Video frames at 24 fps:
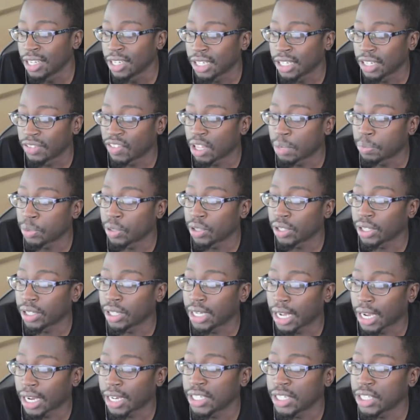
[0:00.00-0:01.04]
Developer
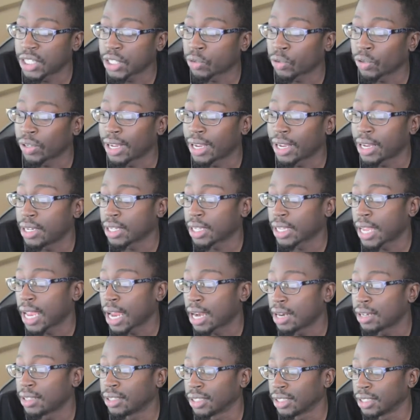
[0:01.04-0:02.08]
DICE created
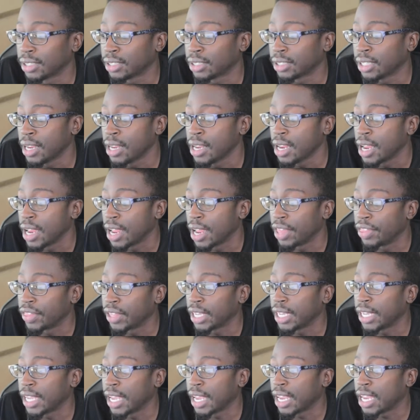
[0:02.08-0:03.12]
Catalyst, and the
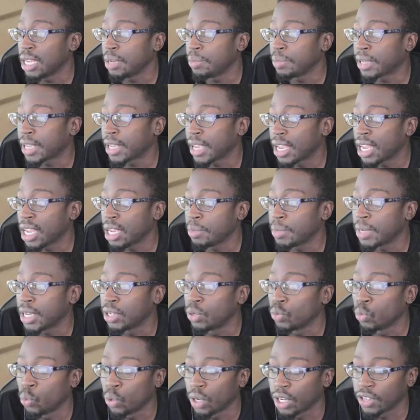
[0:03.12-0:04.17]
game came
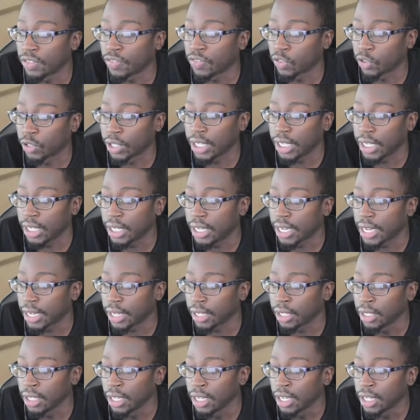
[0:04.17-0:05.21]
and went for
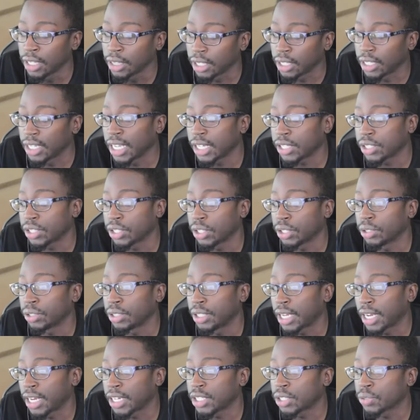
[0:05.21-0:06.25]
EA. The next year,
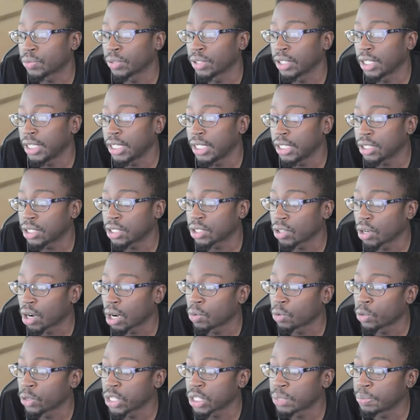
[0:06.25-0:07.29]
DICE released Star
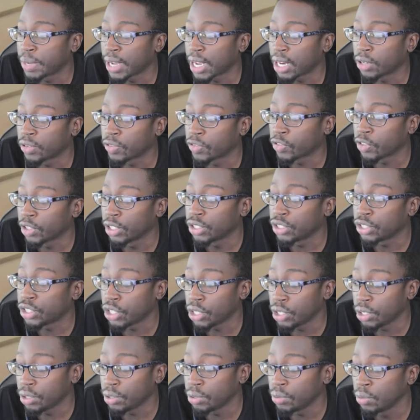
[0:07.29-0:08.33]
Wars Battlefront
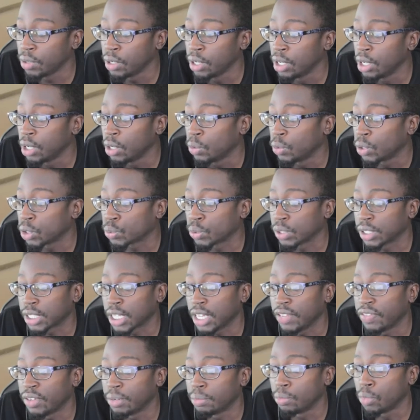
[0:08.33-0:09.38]
2, which was
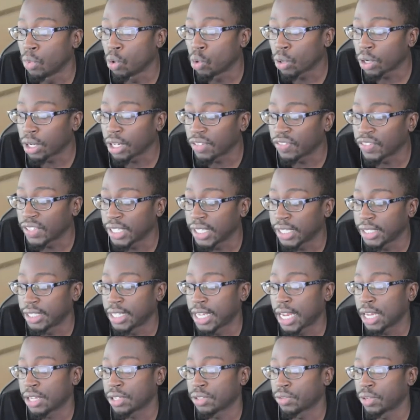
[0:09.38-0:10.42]
even more of a
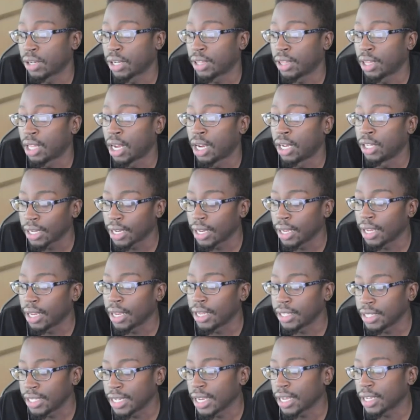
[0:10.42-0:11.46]
disaster at launch,
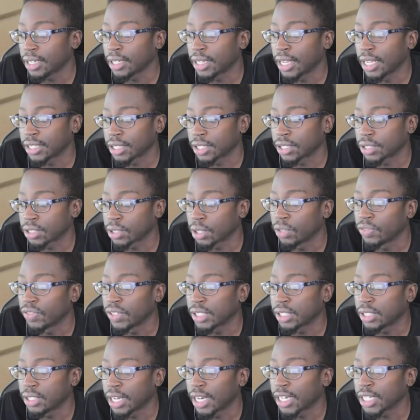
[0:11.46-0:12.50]
and yet, as a
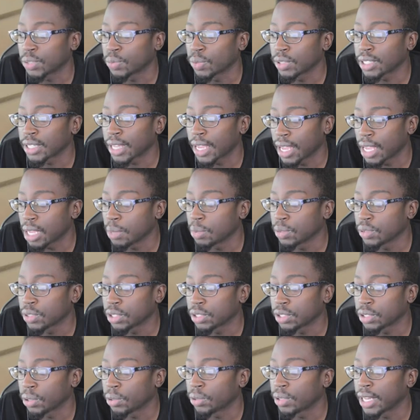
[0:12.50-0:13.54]
service, DICE was able to
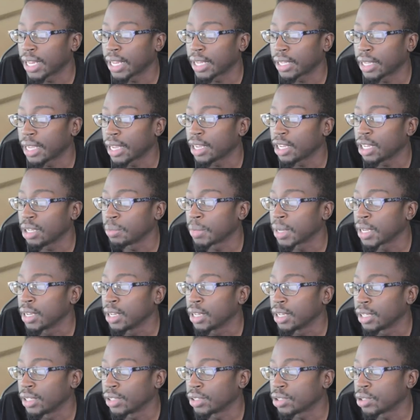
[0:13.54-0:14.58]
turn that game
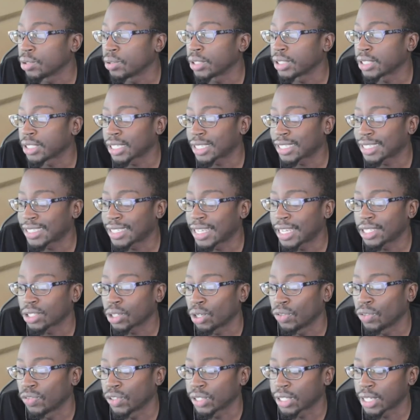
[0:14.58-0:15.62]
into a success
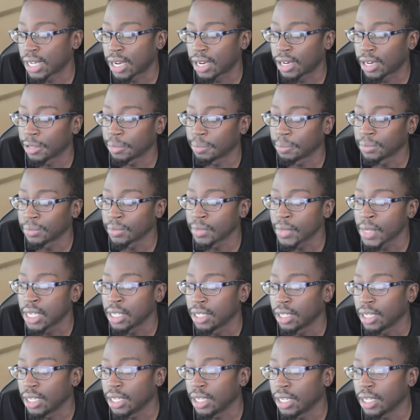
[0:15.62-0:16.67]
over time.
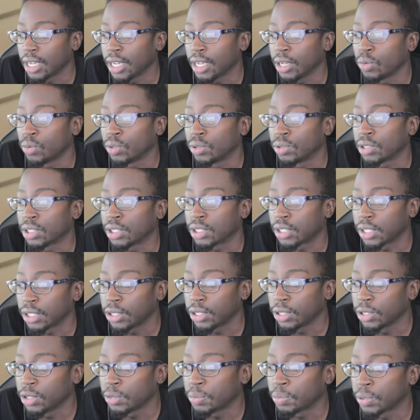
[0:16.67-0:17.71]
EA will
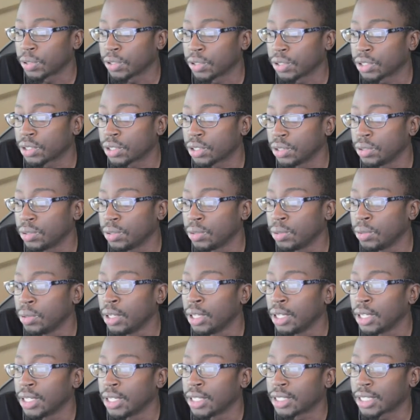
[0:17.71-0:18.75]
still pursue
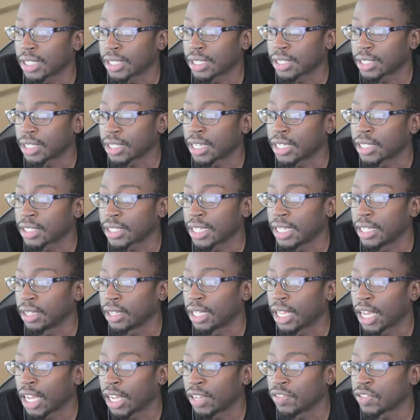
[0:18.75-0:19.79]
success in
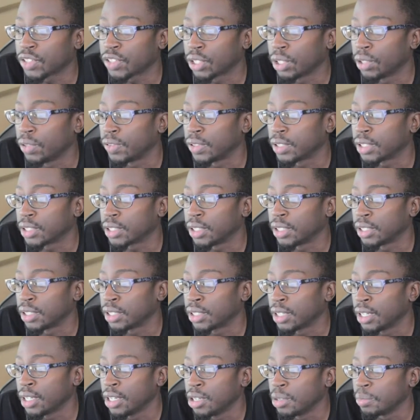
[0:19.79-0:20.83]
live
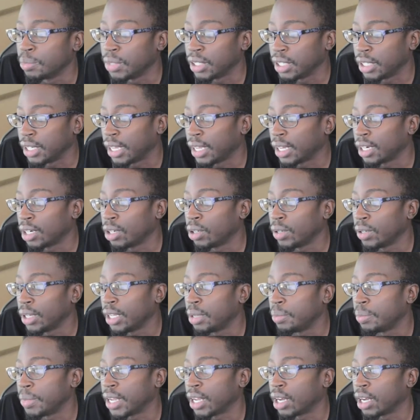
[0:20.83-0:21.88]
services, but now
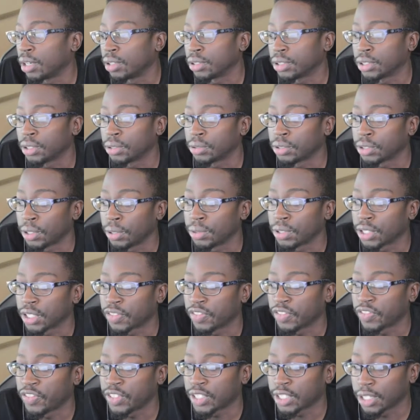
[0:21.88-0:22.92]
it may also turn to
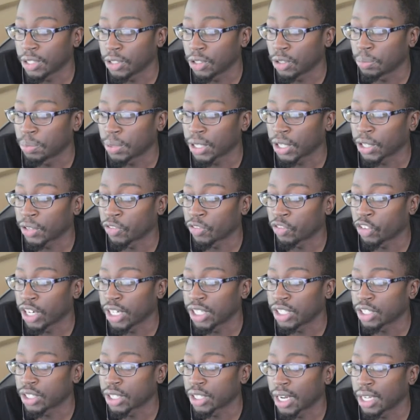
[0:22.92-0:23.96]
single-player
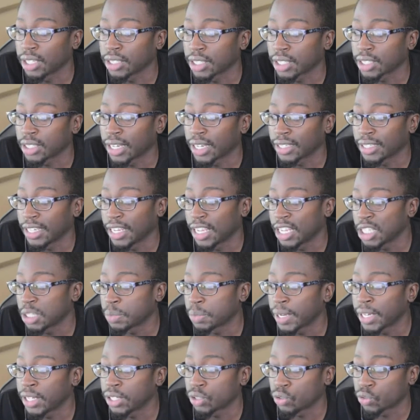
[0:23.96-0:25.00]
franchises like Dead
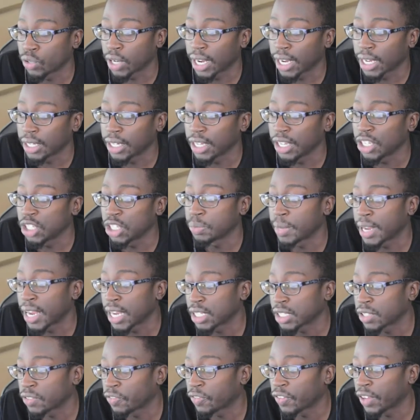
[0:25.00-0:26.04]
Space, Dragon Age,
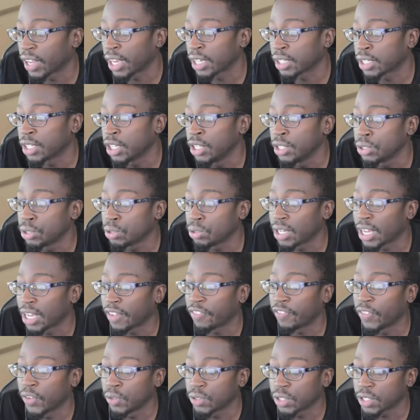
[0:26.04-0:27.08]
Mass Effect to
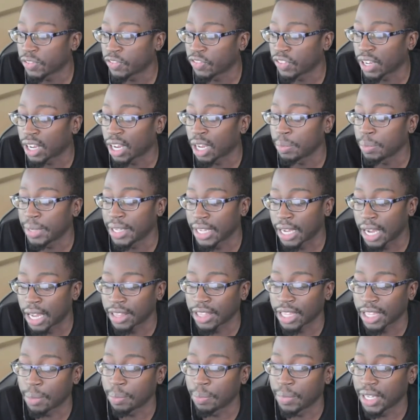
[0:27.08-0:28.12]
diversify
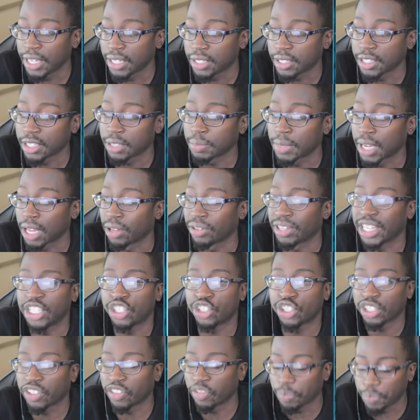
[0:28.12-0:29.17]
beyond that business model. They
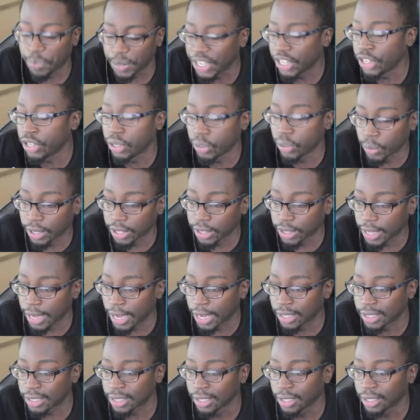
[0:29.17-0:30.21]
should have been doing
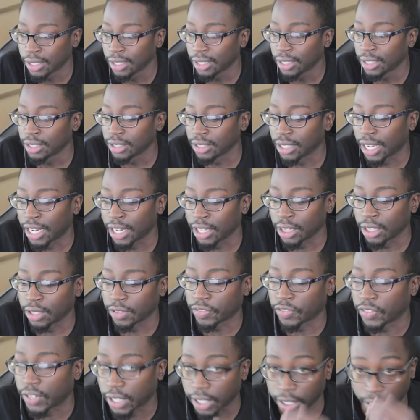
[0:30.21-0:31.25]
that. Like, the
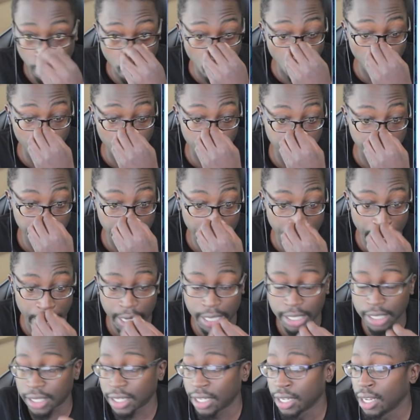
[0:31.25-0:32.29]
fucking corporate heads.